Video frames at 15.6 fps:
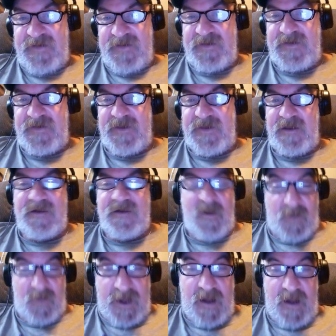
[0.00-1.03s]
and said,
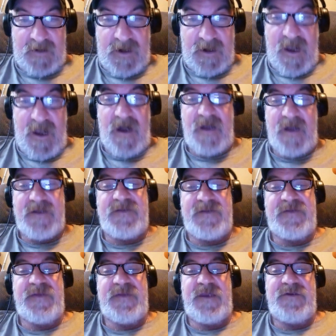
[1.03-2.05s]
or Dr. Gautt
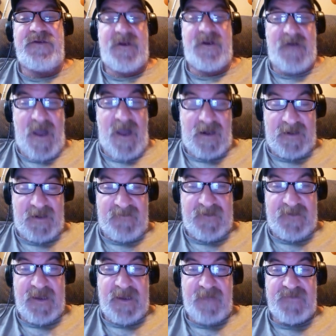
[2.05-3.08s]
and said, You're not
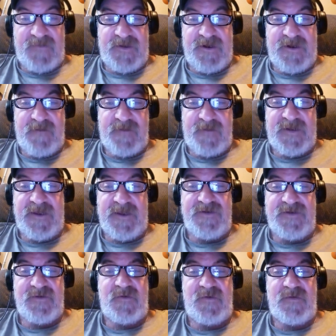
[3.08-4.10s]
living up to your
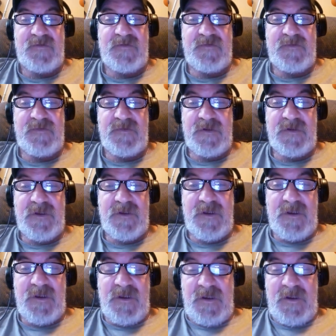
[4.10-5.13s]
potential.
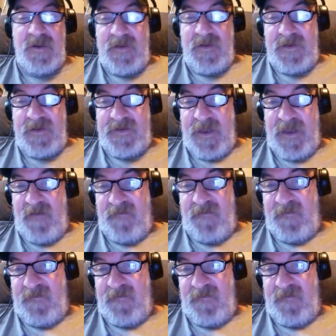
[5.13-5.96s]
So,